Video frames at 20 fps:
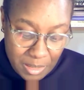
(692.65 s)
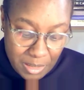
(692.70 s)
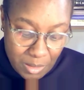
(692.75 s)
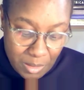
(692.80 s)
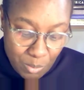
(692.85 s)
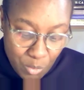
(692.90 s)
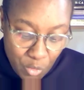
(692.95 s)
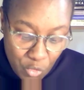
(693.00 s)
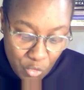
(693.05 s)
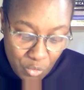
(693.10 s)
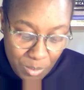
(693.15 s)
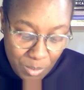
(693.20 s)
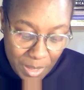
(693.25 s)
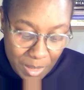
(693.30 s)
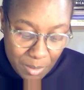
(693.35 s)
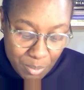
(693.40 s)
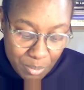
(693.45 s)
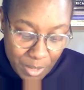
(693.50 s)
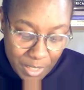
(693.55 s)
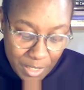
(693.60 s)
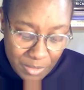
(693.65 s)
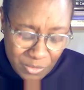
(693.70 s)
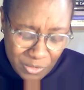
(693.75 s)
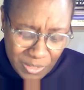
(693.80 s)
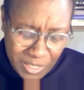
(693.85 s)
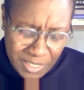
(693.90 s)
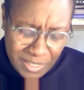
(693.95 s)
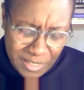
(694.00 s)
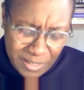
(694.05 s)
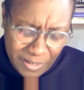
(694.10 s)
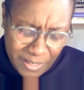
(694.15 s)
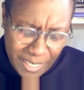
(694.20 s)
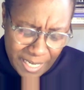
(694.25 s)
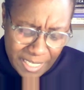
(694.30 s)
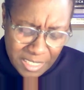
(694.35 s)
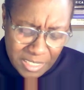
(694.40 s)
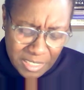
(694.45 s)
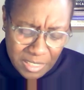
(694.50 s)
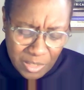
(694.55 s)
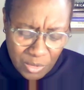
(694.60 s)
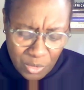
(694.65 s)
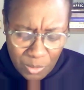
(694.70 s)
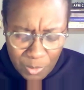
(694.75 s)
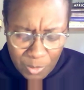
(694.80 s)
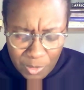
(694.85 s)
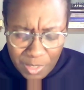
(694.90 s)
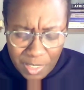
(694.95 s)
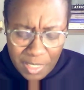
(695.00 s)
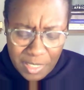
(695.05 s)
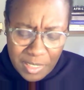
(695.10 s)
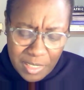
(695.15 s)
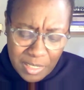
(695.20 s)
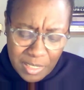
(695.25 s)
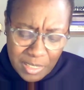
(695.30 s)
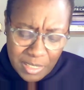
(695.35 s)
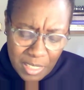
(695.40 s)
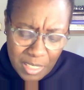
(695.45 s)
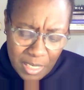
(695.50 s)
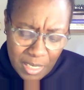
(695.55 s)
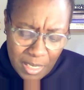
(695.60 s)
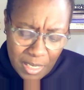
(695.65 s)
the movement, press for desegregation, criminal justice,